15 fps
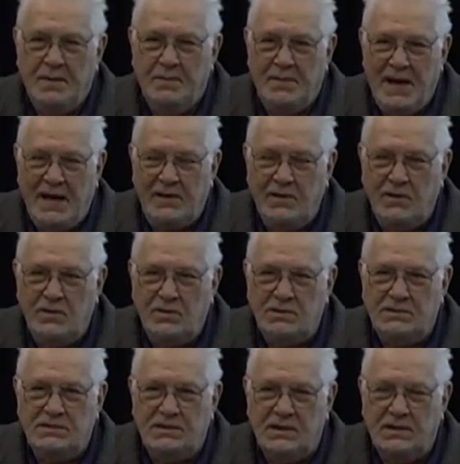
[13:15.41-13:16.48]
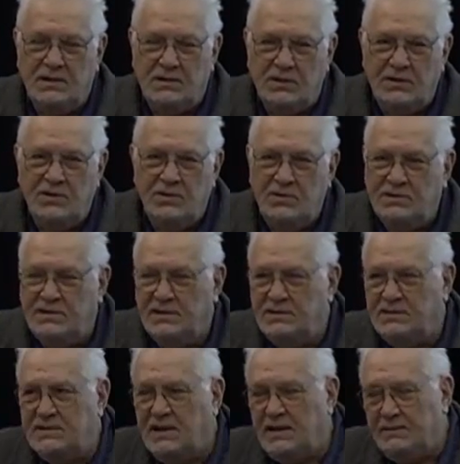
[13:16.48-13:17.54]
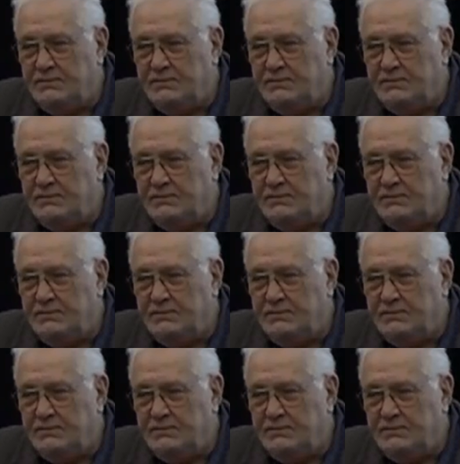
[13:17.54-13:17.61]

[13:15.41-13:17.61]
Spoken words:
bad news." The good news is that